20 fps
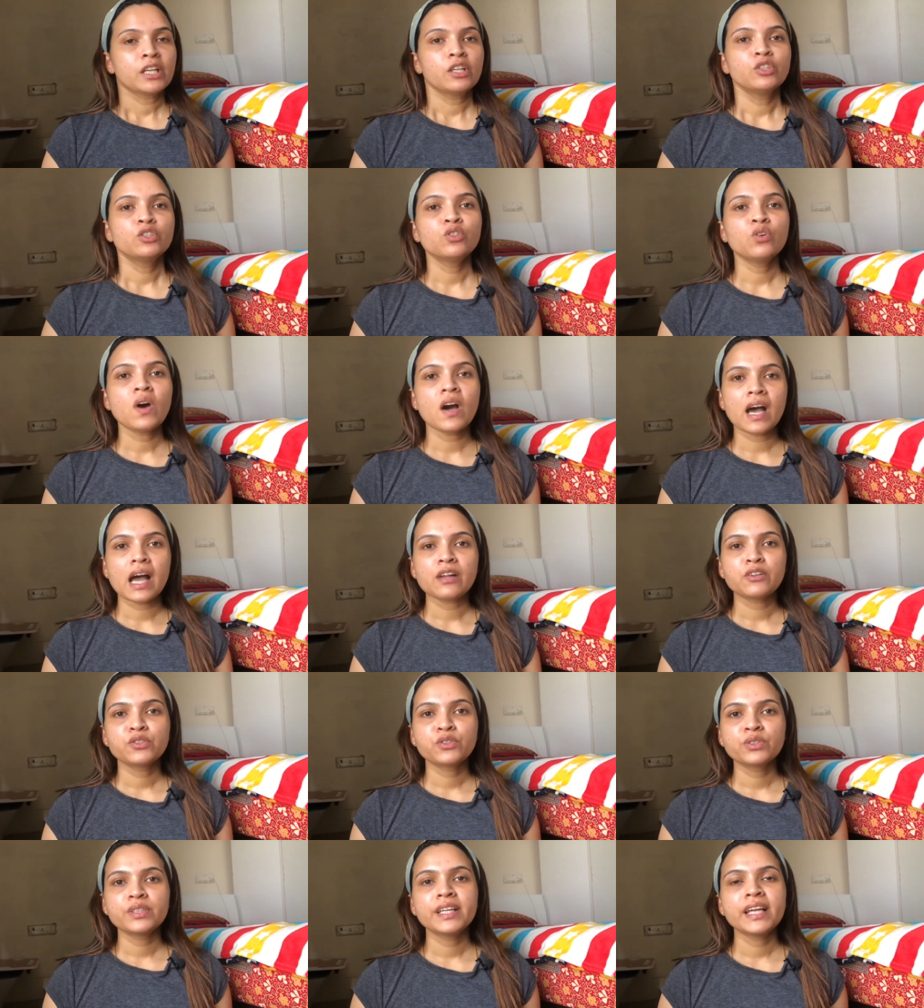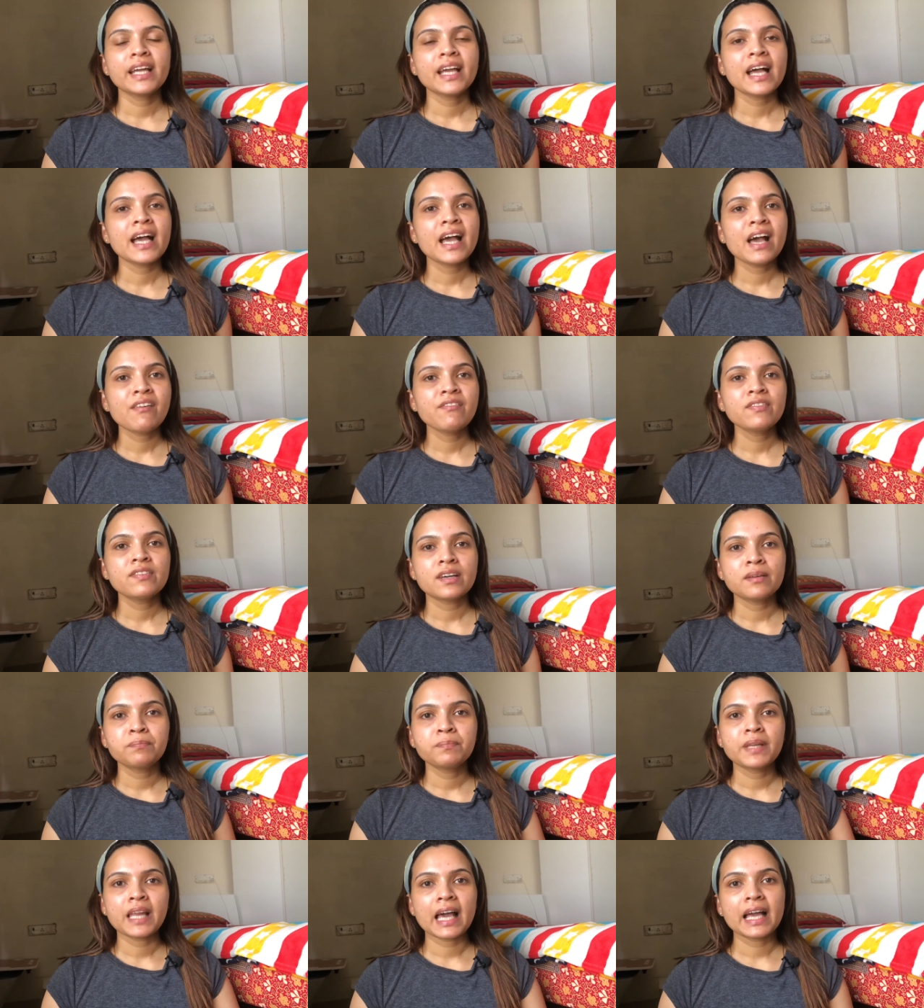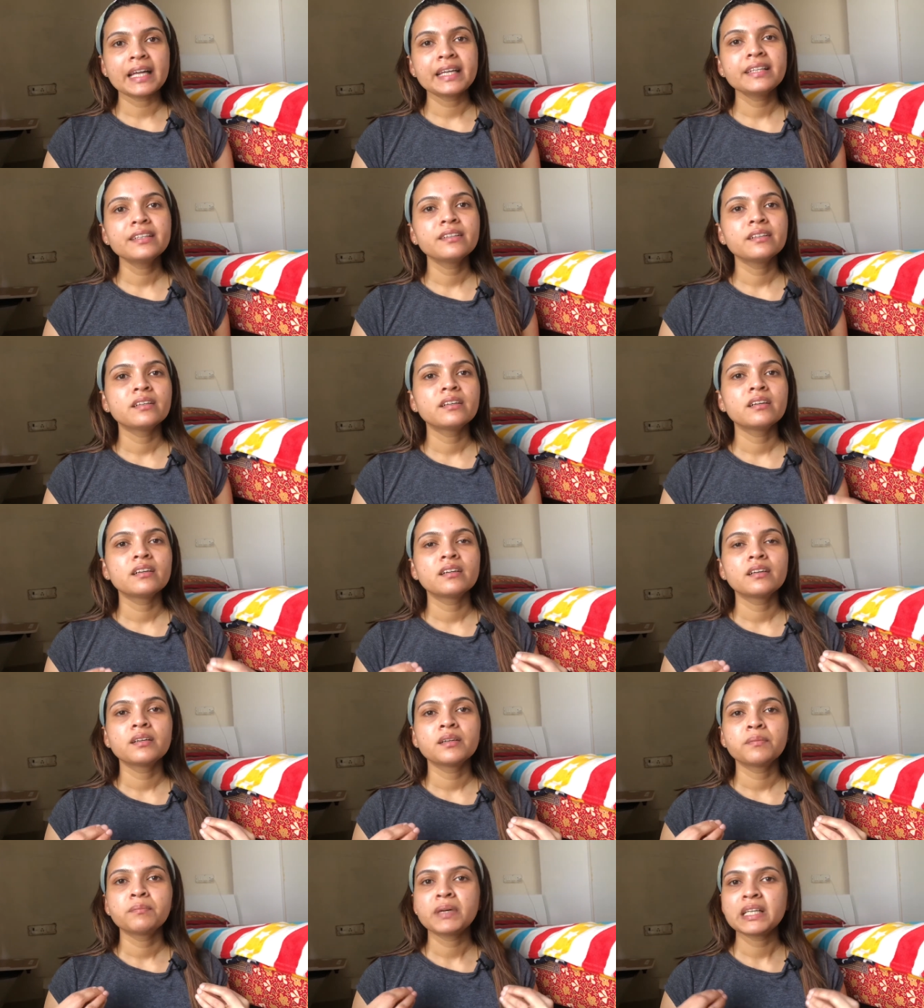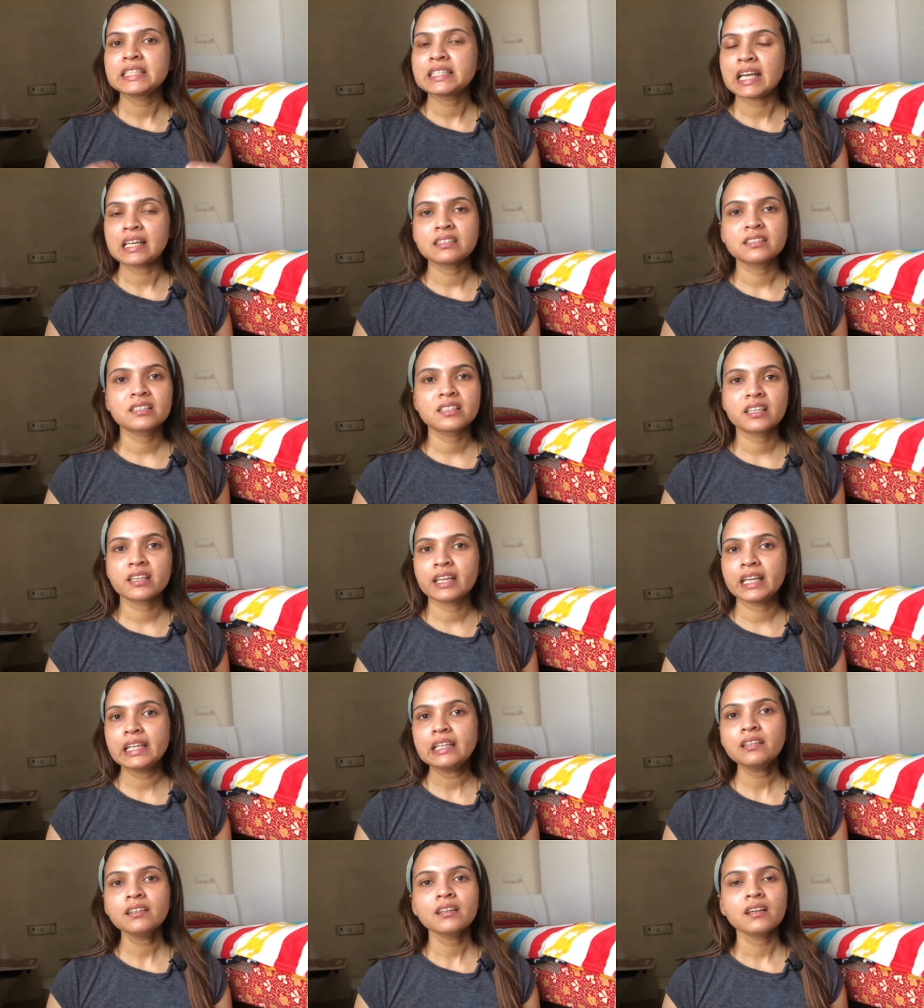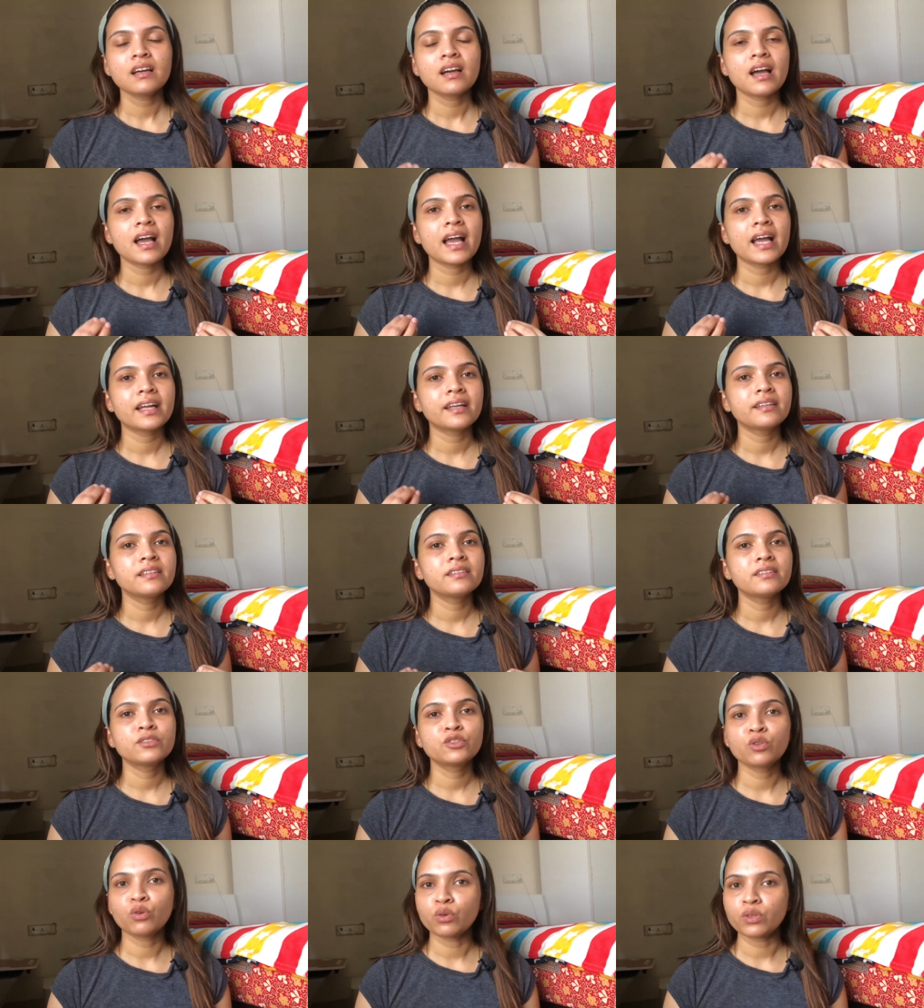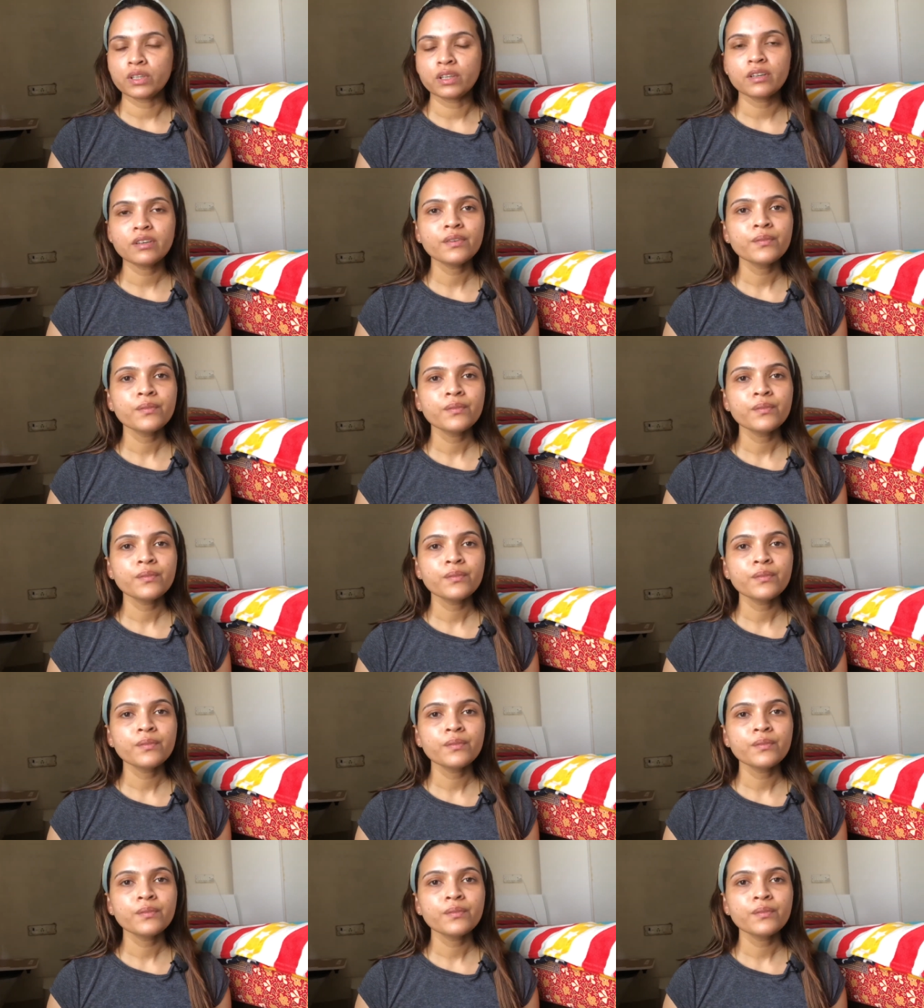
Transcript: So today I have applied uh, my sunscreen and toner